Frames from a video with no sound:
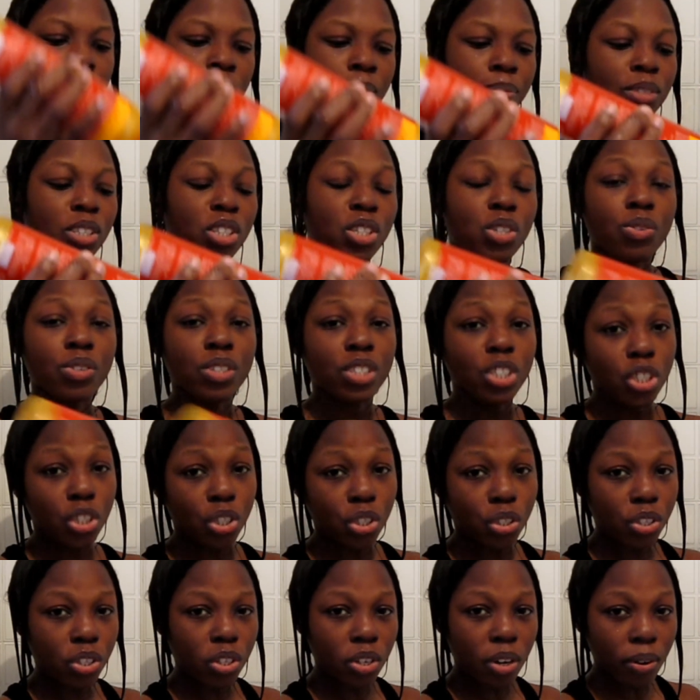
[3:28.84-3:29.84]
I'm just going to show
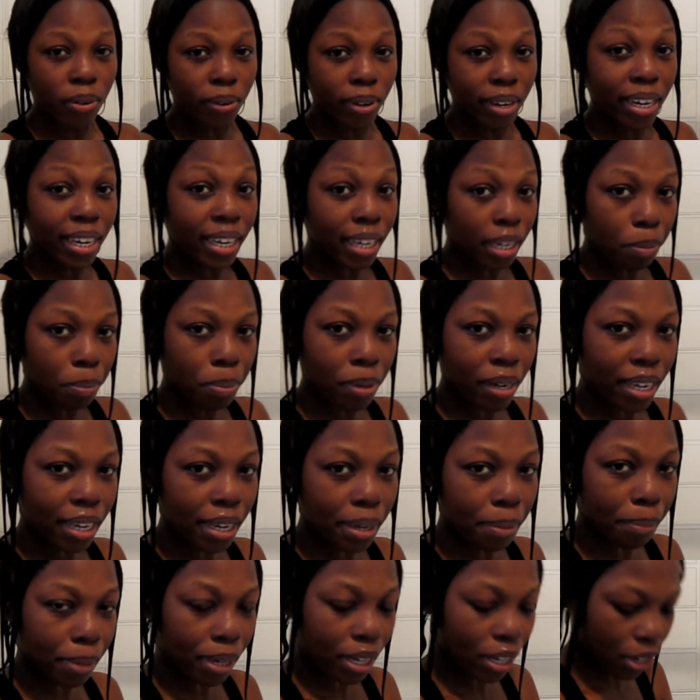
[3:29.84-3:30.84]
you how I apply
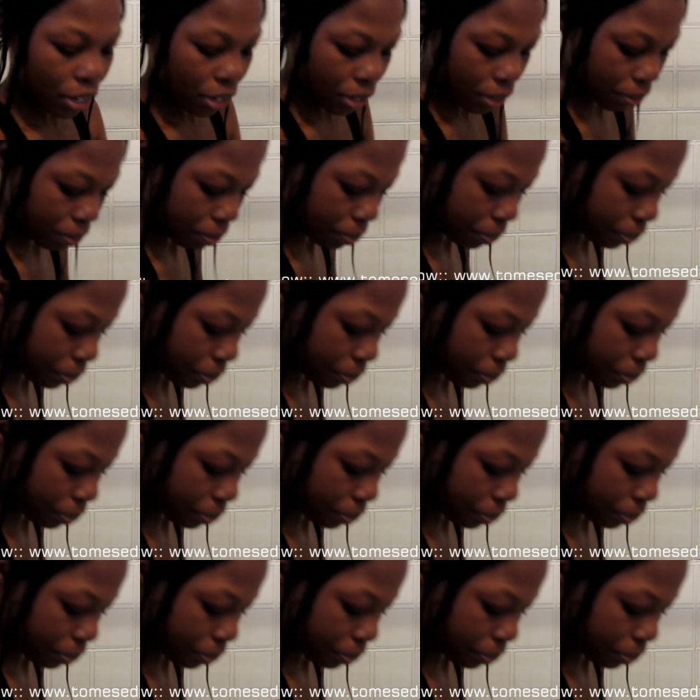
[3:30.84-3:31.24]
it in my hair.